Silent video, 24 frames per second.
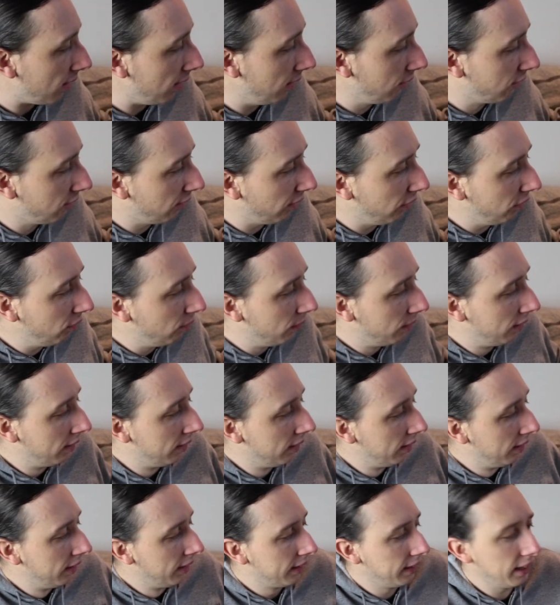So
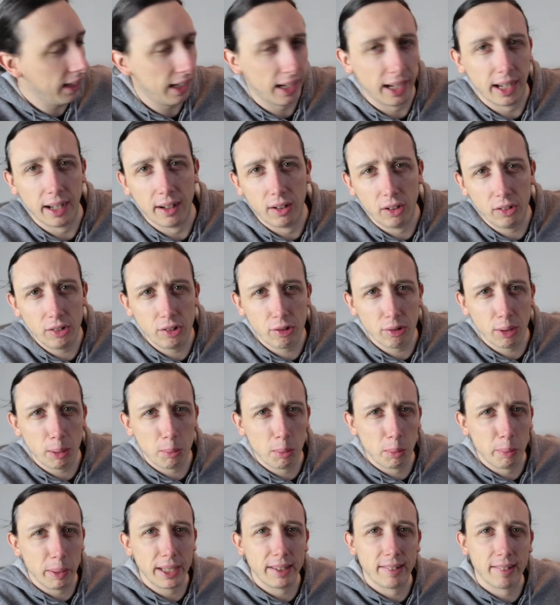yeah, Under Armour
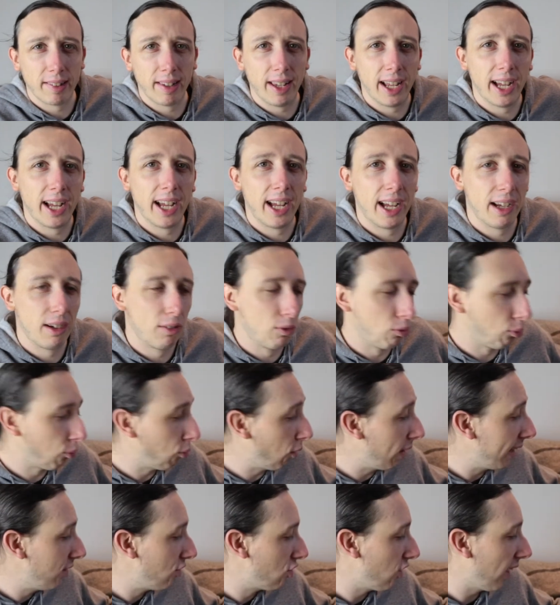base layer,
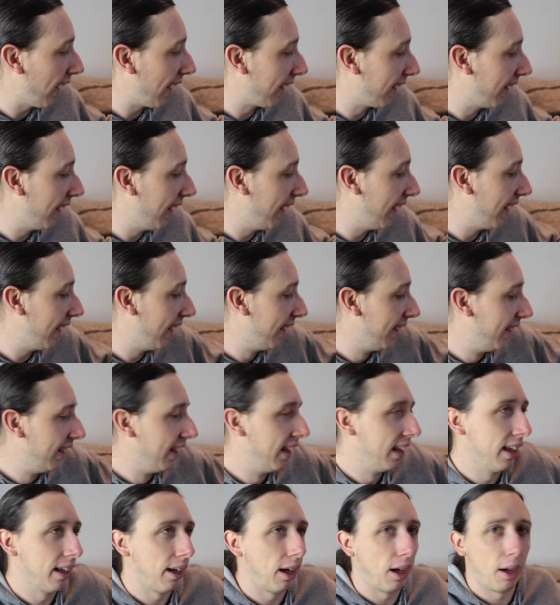rain jacket,
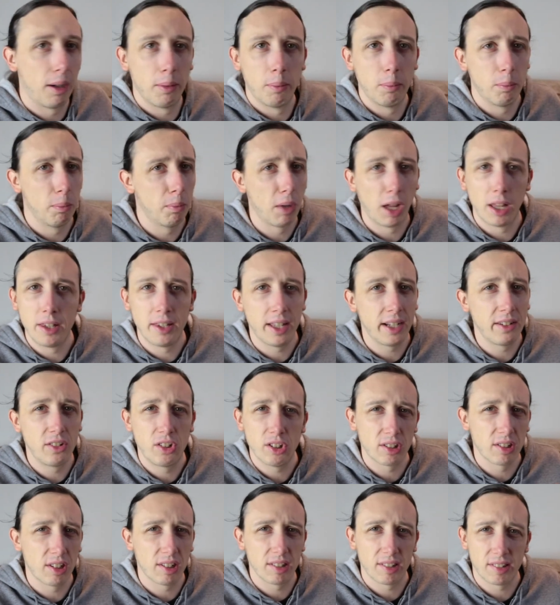and then
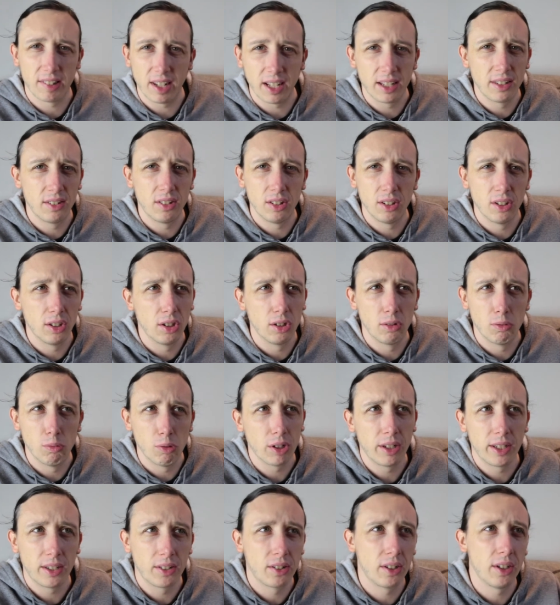just a standard
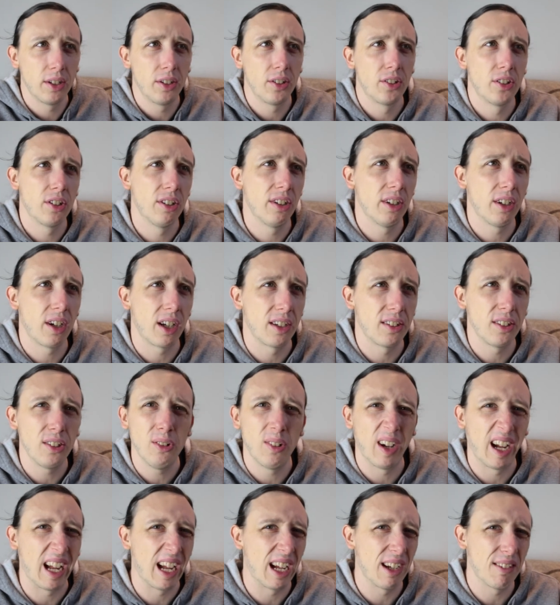running t-shirt. I do
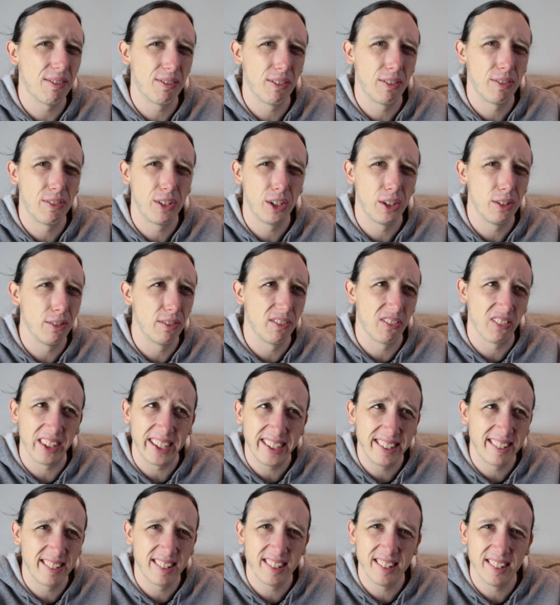have a few
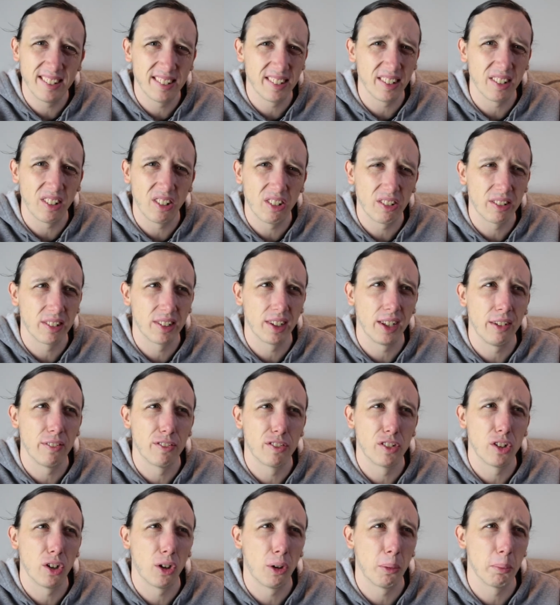fleeces and long sleeve
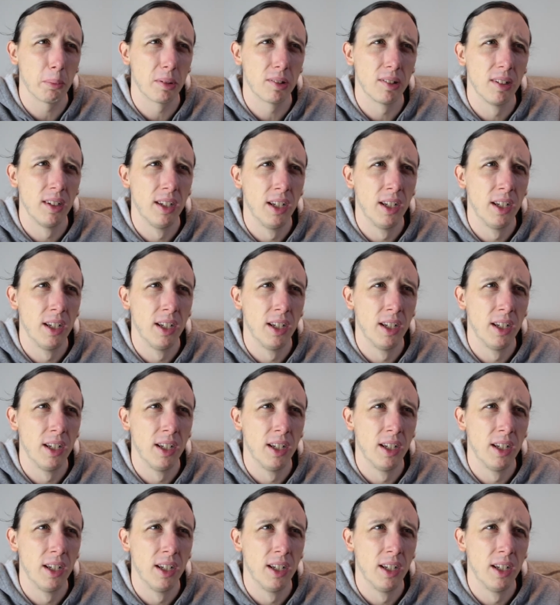tops,